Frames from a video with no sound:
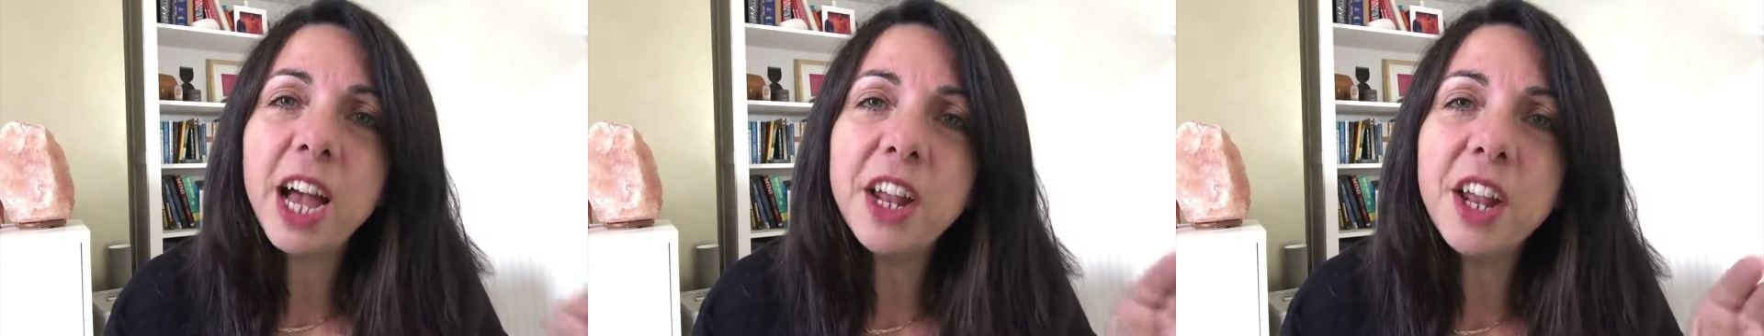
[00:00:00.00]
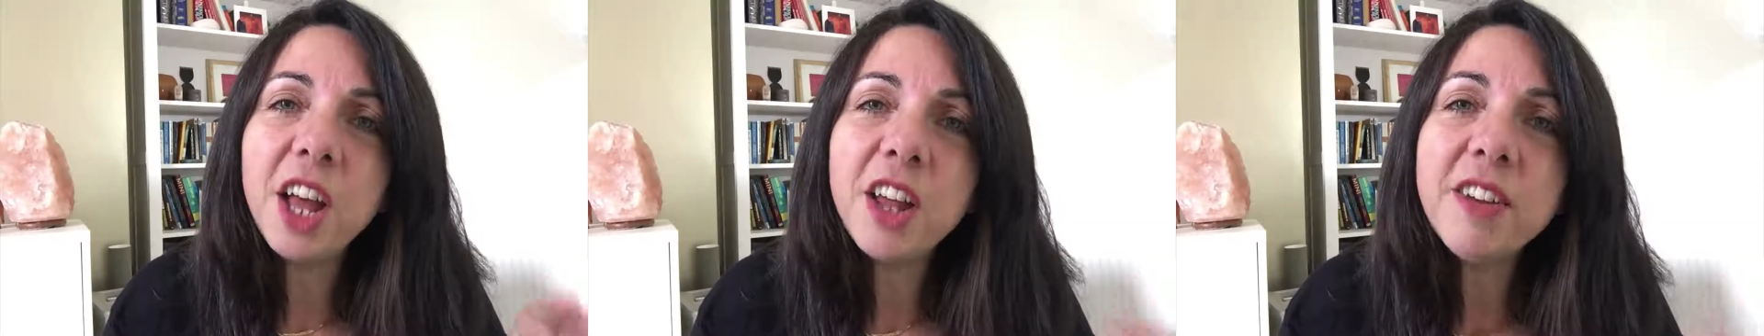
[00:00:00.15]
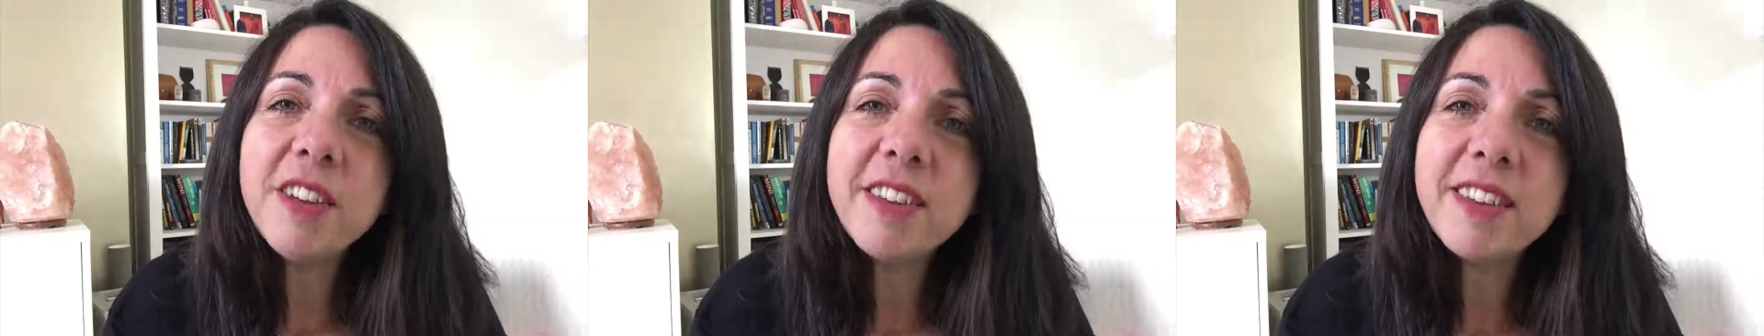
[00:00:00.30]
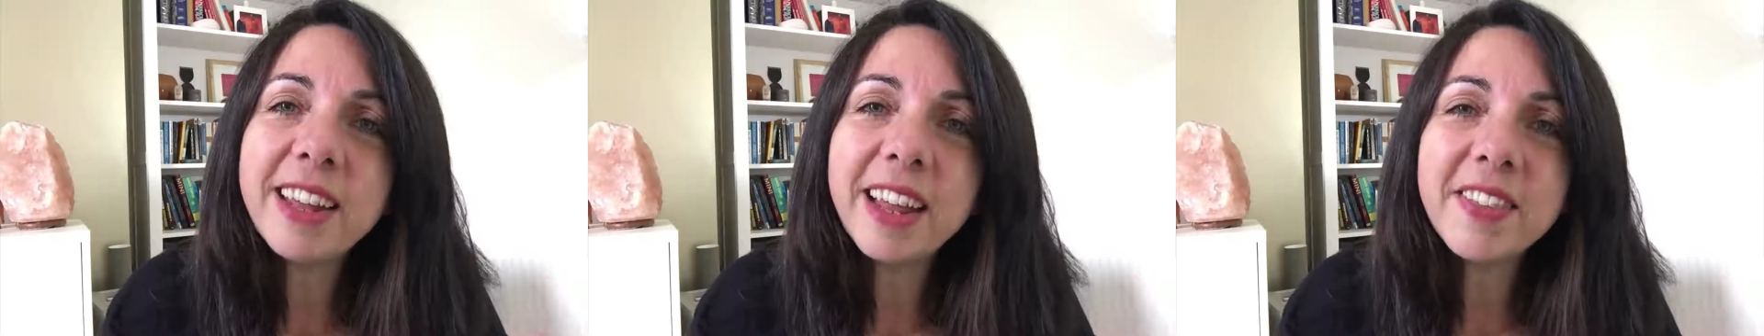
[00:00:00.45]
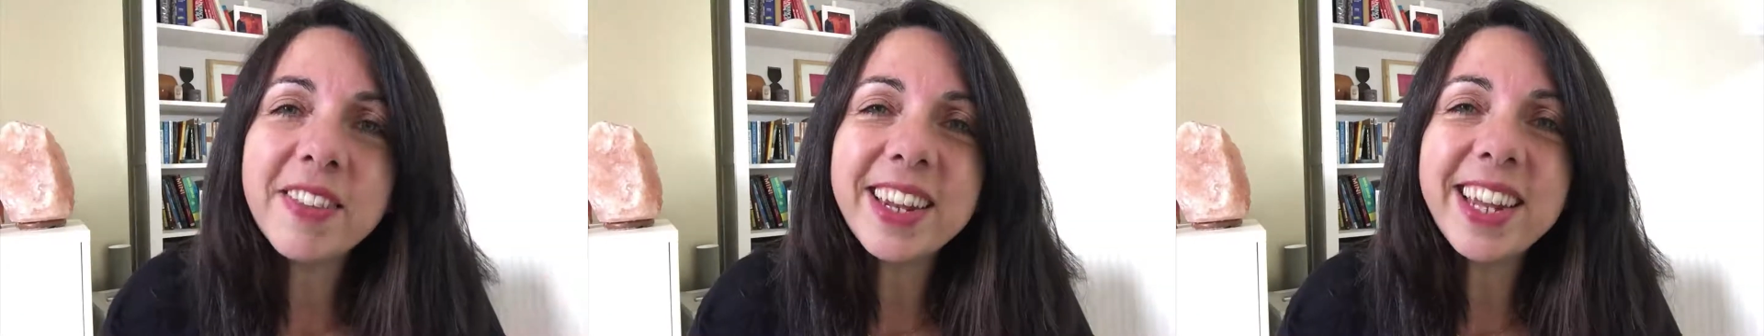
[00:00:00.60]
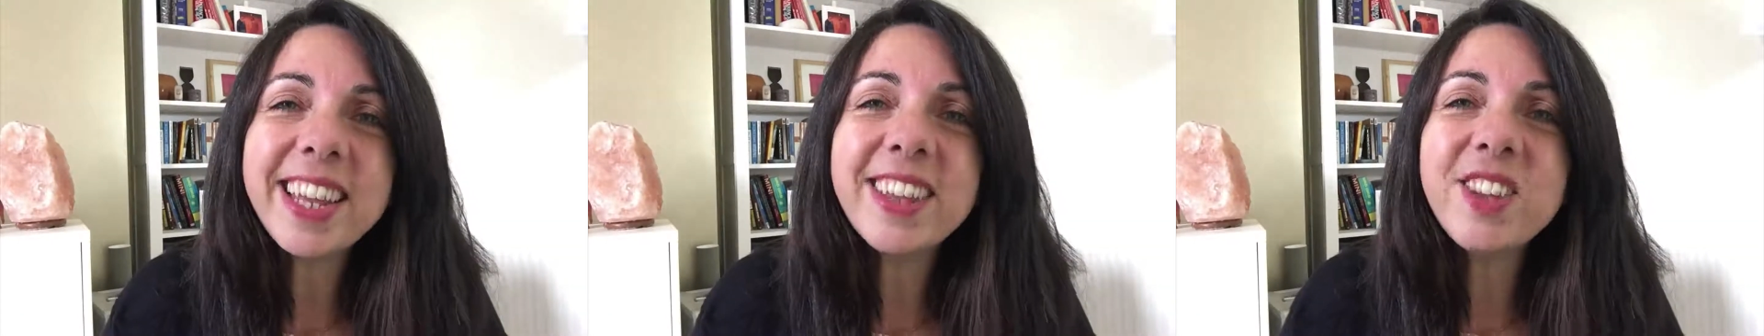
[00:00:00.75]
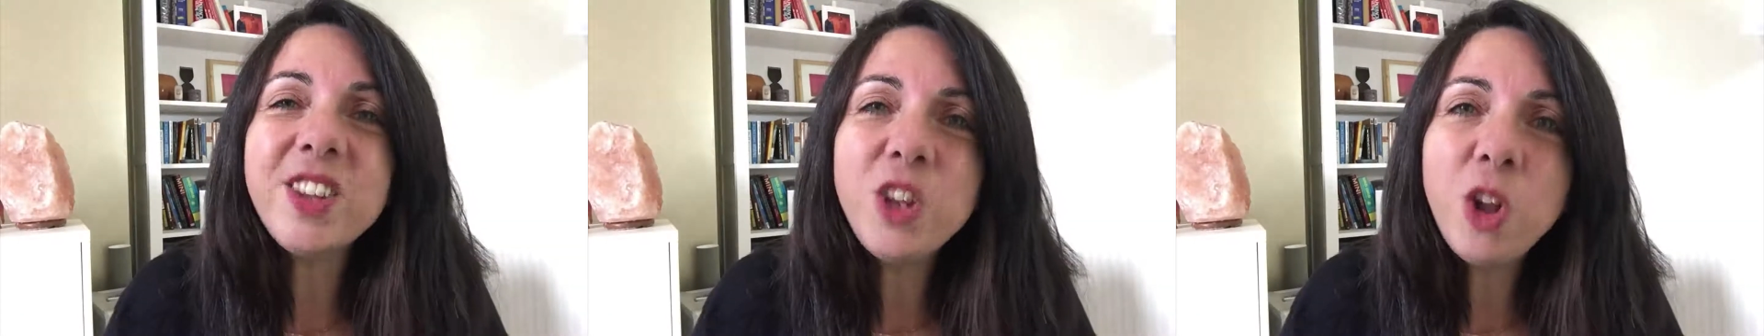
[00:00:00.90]
and understand that
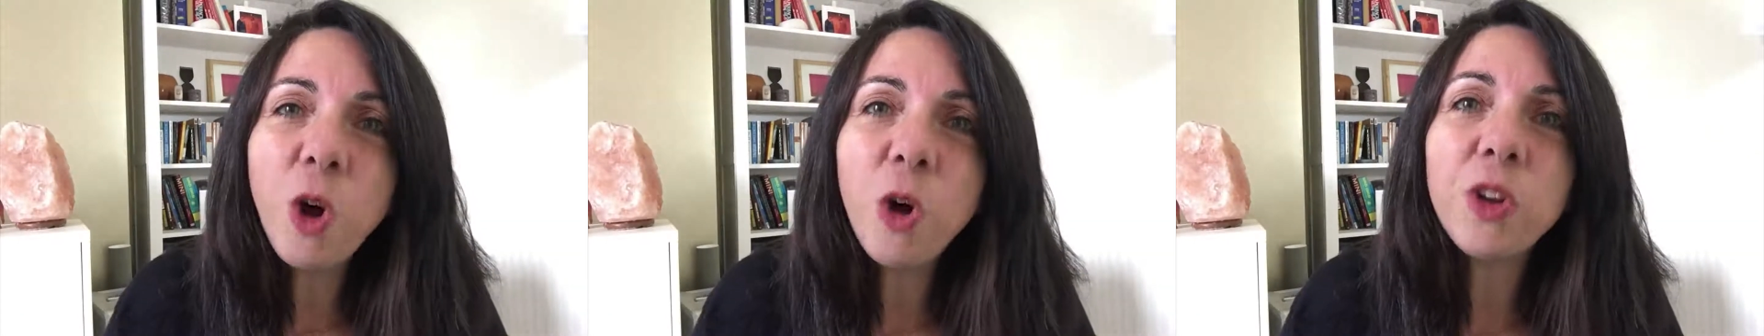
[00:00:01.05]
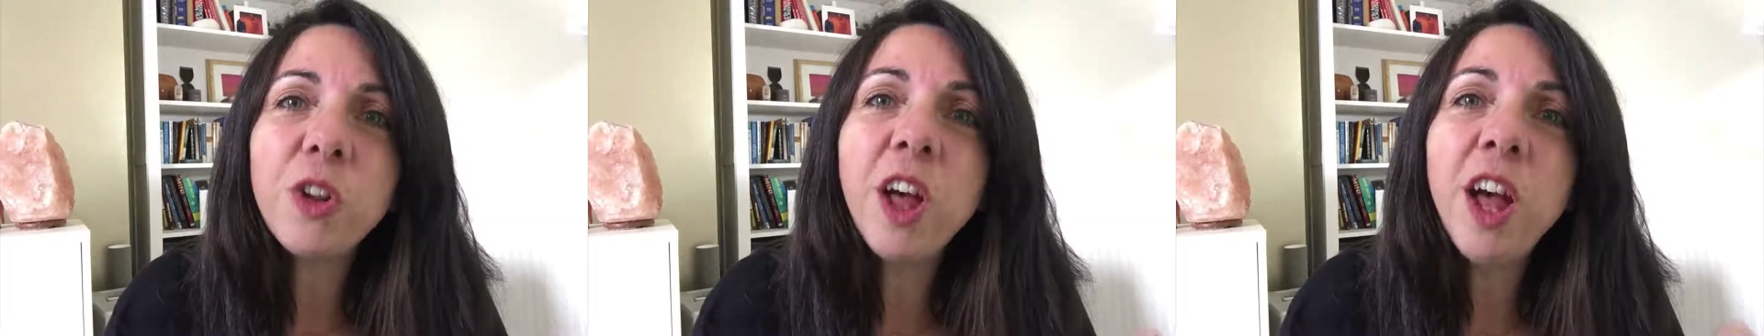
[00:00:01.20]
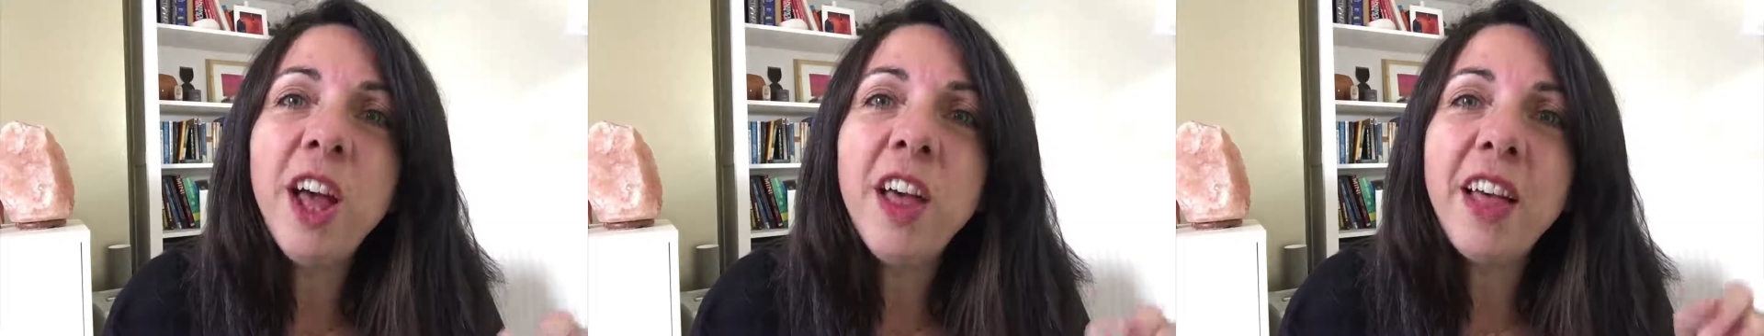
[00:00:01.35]
it's not